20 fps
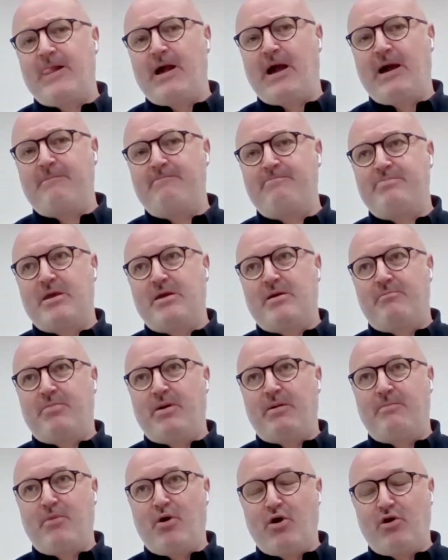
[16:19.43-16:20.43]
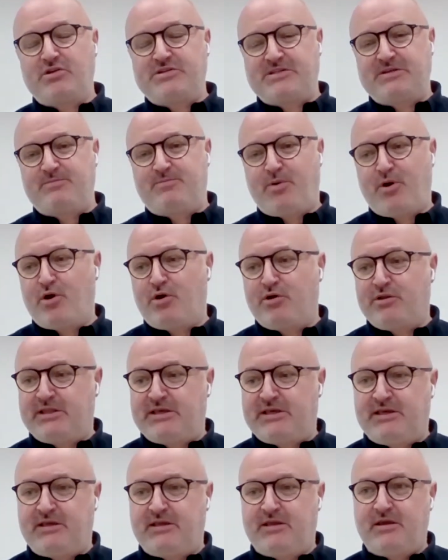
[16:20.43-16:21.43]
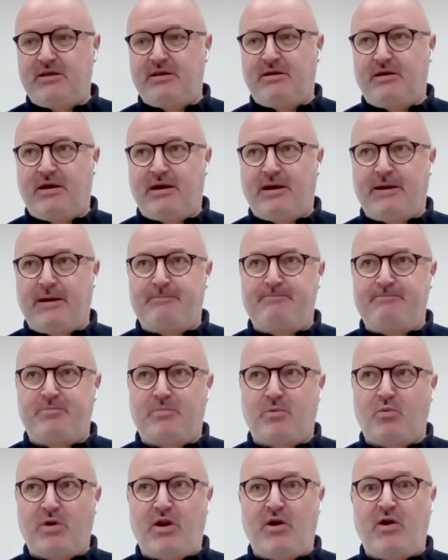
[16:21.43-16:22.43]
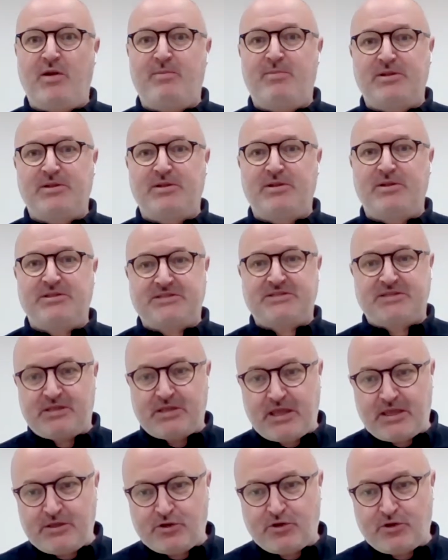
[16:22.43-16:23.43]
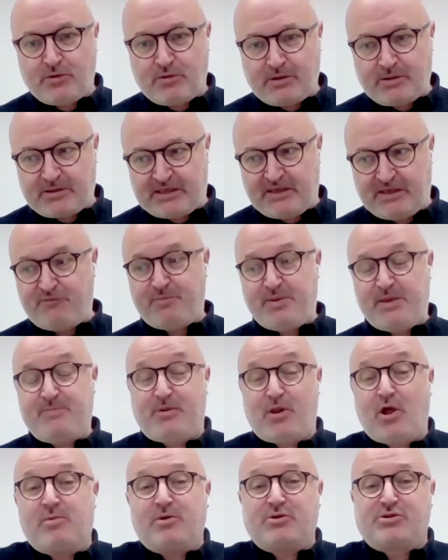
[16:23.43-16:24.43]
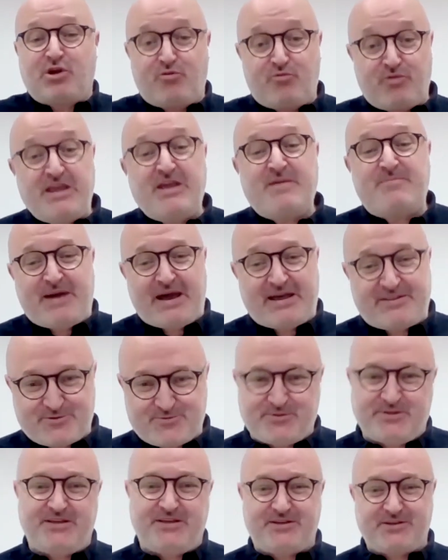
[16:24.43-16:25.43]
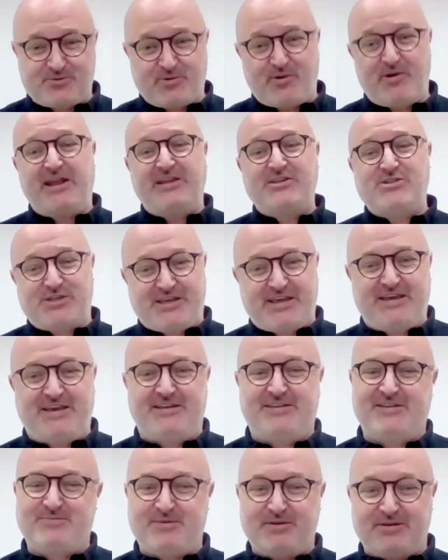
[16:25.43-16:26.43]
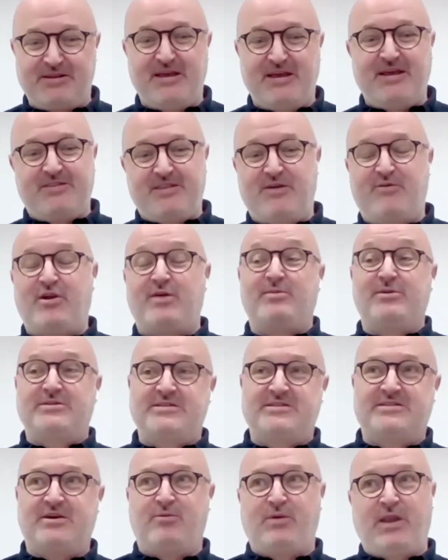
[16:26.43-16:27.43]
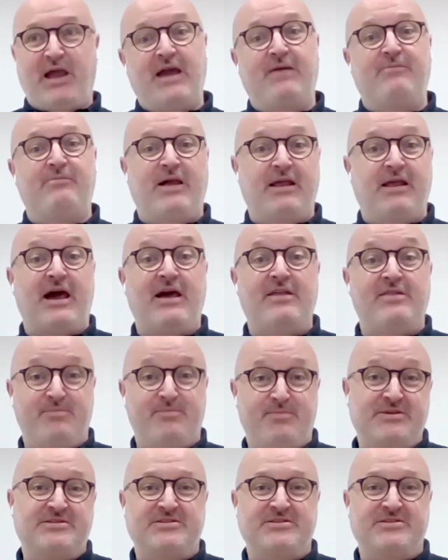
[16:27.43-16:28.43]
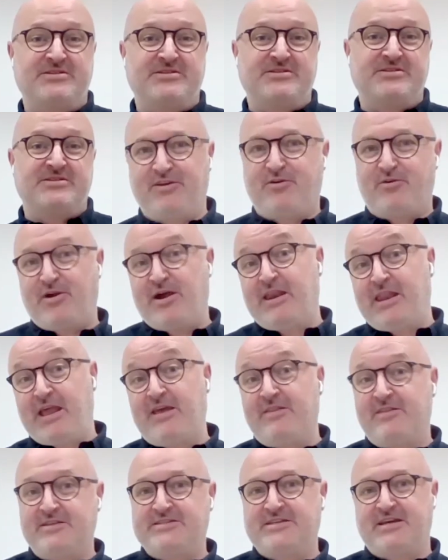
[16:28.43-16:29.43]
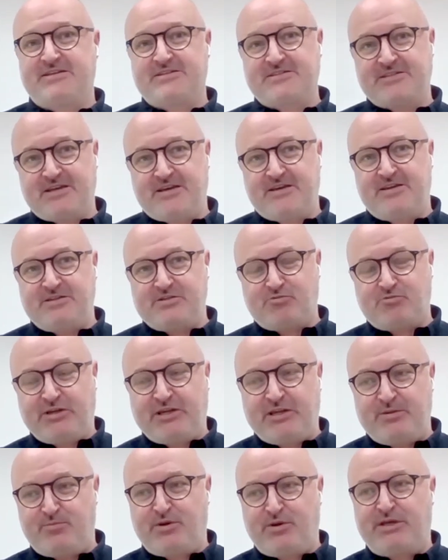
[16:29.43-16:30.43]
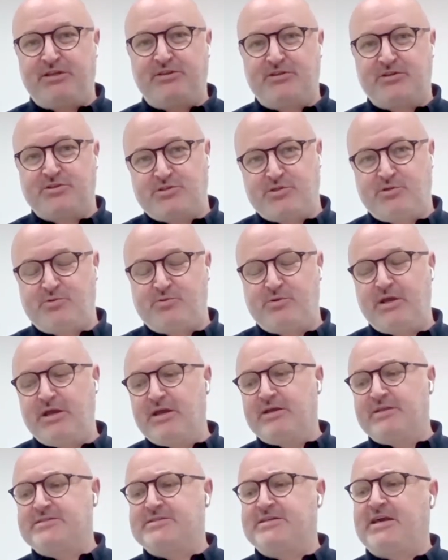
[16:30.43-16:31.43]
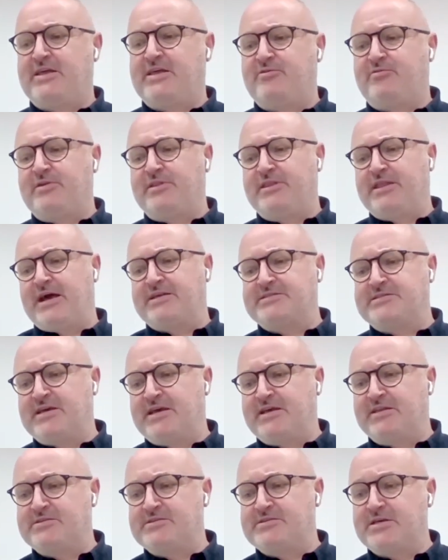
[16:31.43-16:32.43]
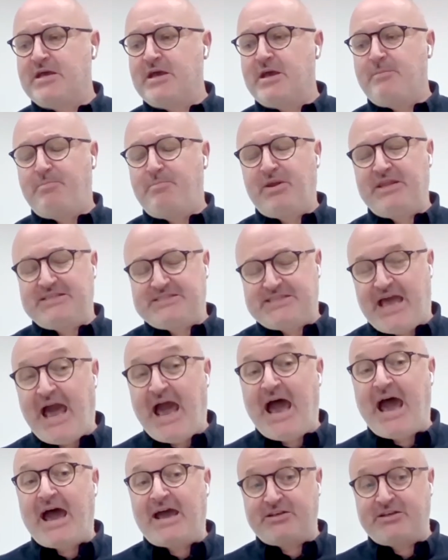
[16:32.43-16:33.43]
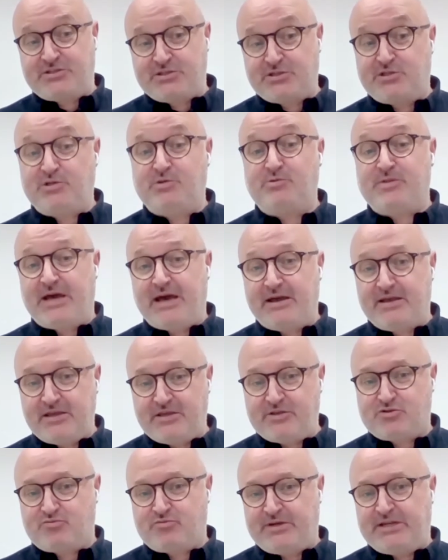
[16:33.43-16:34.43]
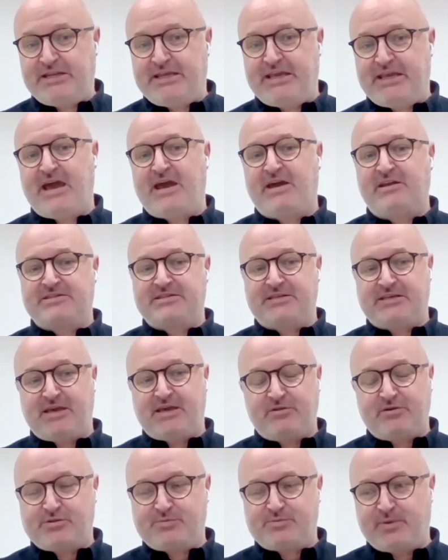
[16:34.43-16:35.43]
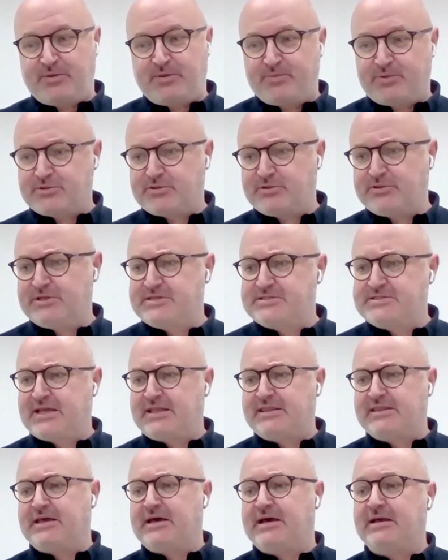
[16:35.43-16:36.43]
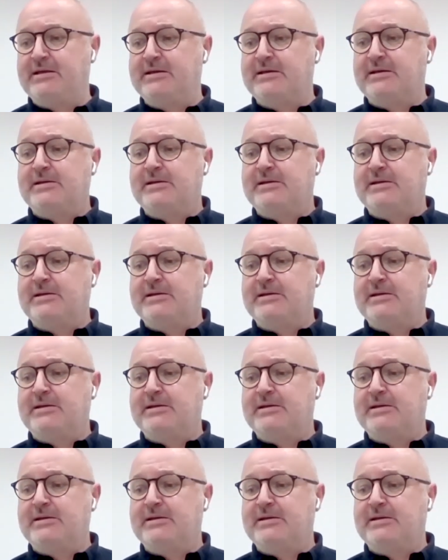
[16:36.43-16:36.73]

But most importantly, we're able to, you know, give people almost career paths with it because we're educating them and they're able to say, well, I like the business side or I like the tech side. It's really bringing the two together in that sense. But it's hard to do that. It's really hard to get those people to understand that.